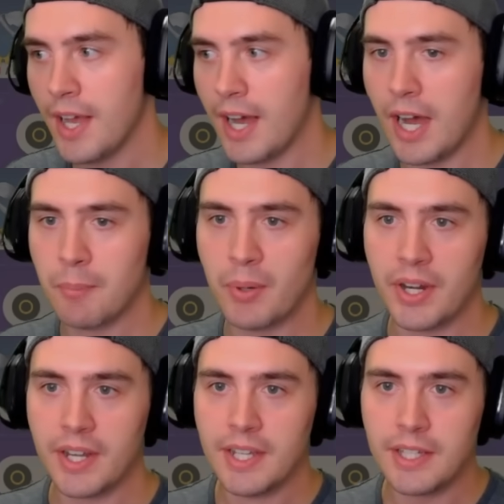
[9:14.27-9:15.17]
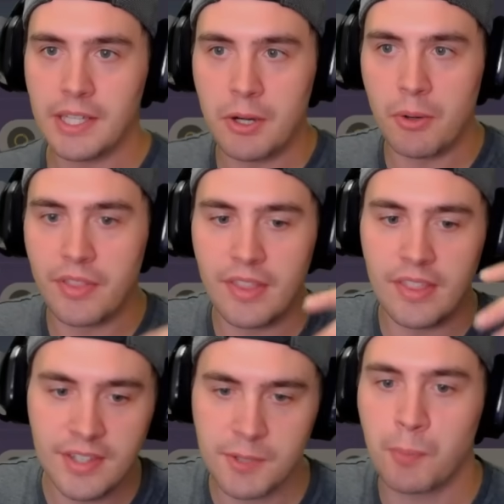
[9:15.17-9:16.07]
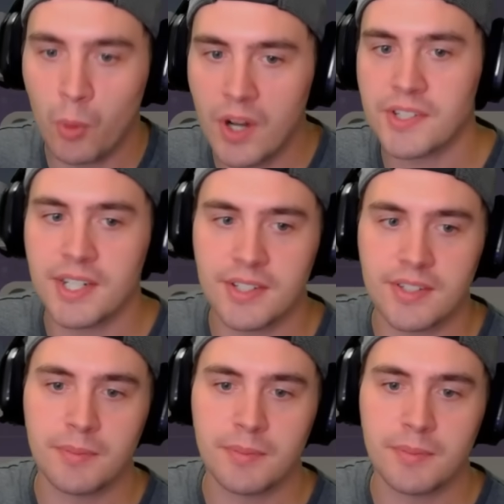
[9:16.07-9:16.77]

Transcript: Uh, but you know, this process,